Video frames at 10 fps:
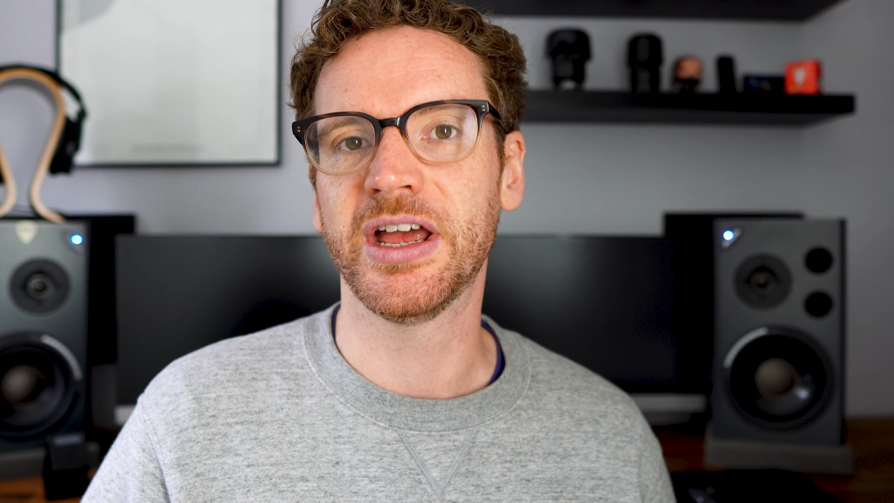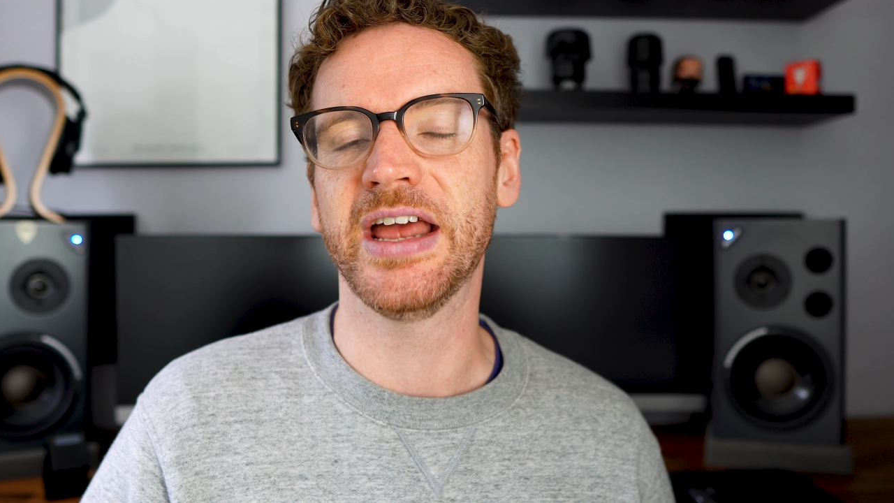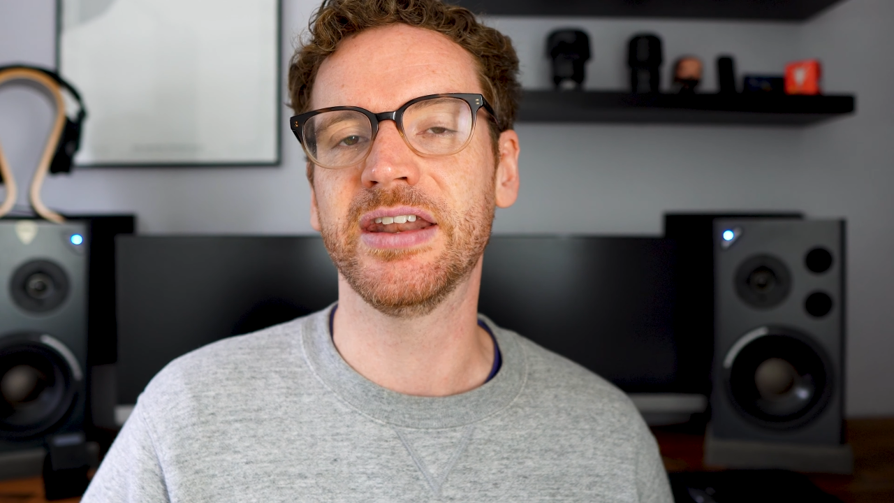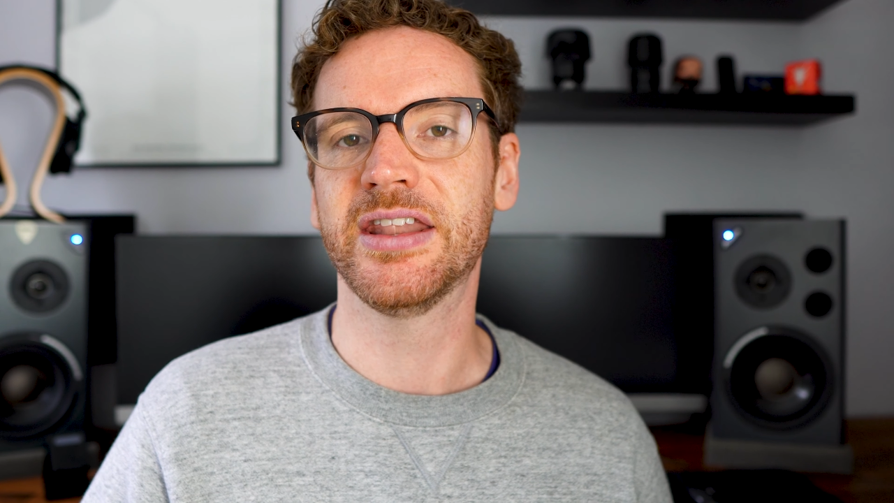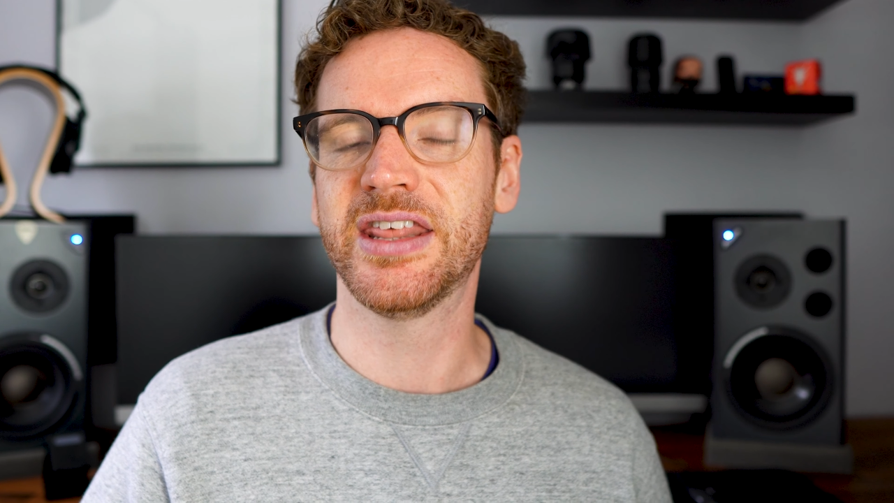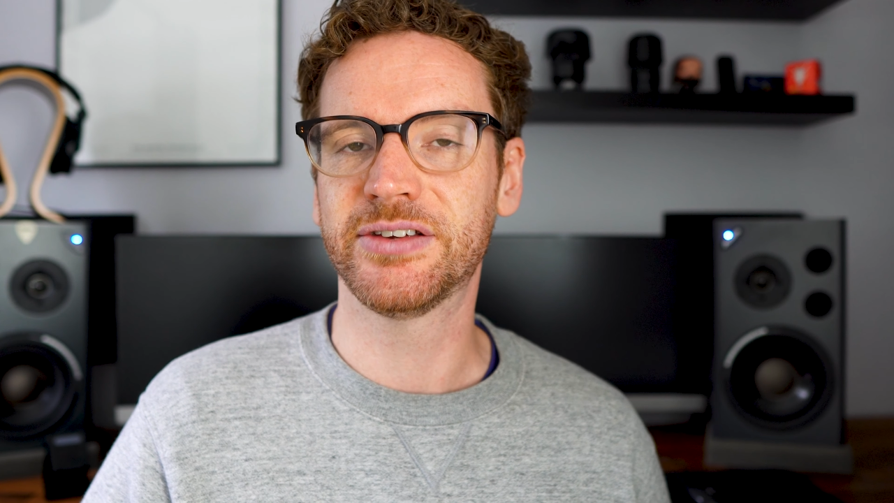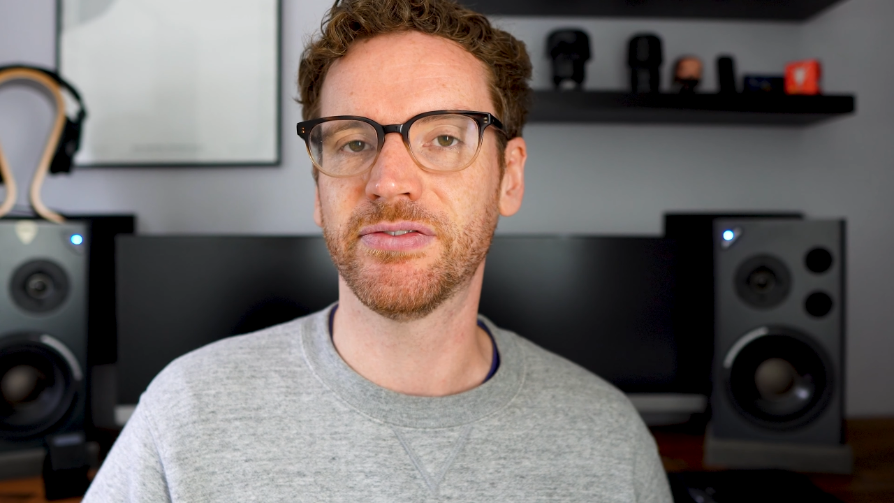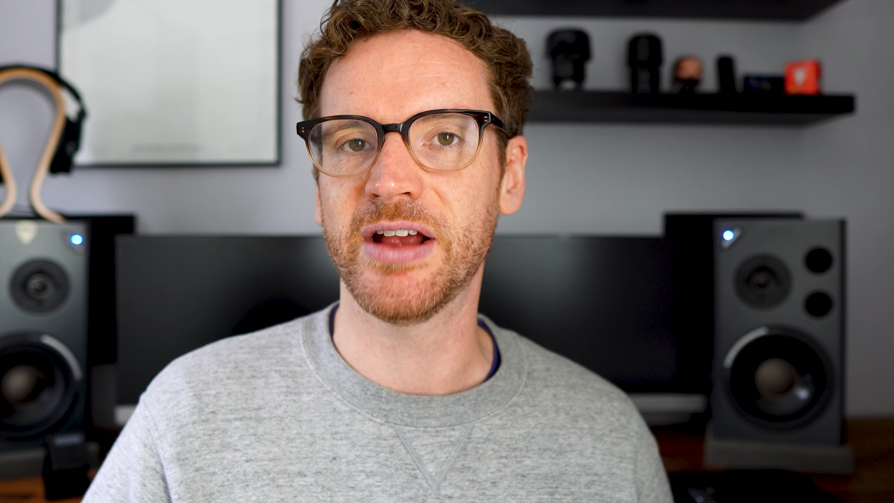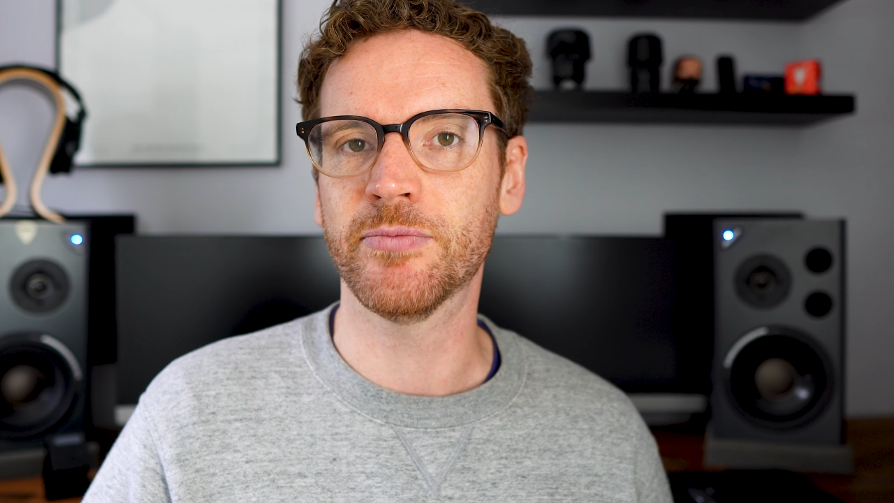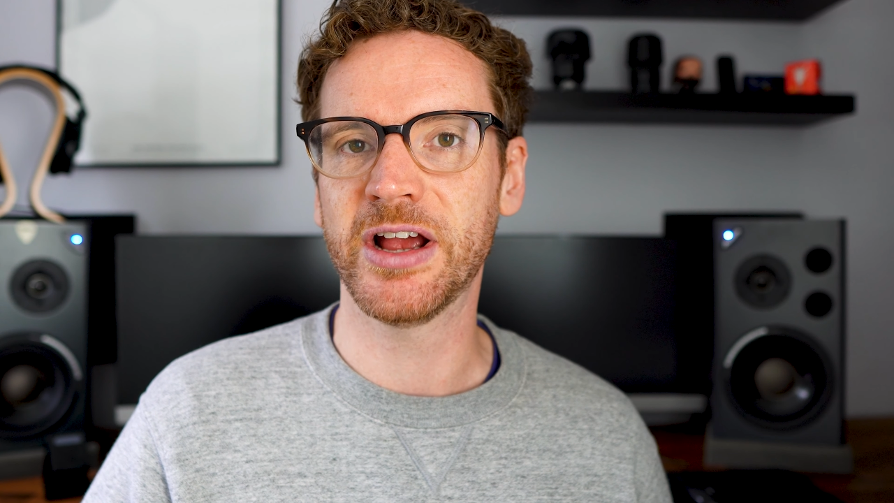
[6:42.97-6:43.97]
in this
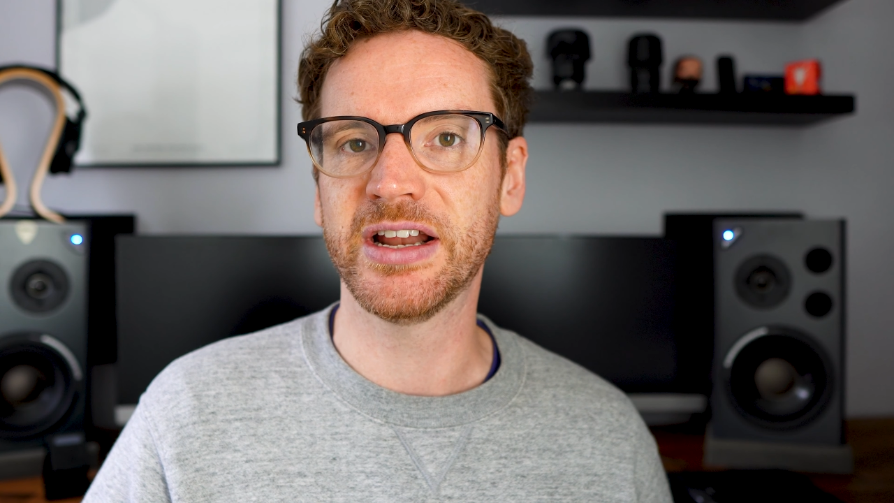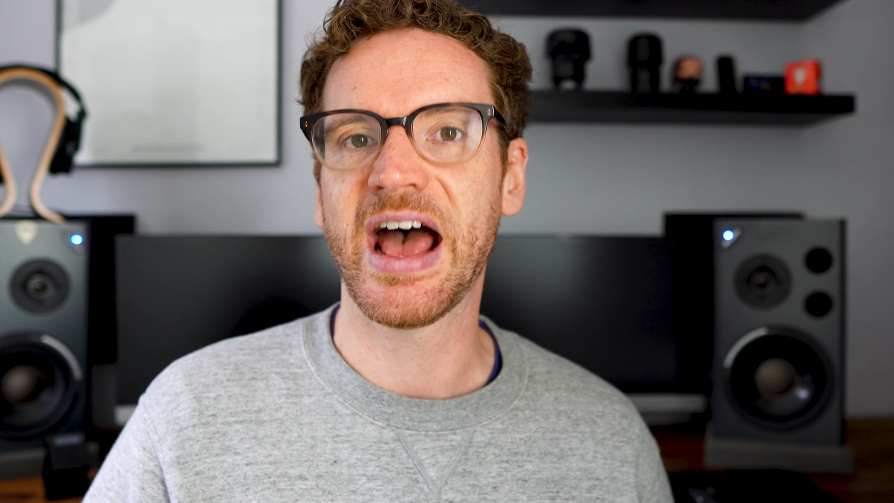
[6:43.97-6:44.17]
frame rate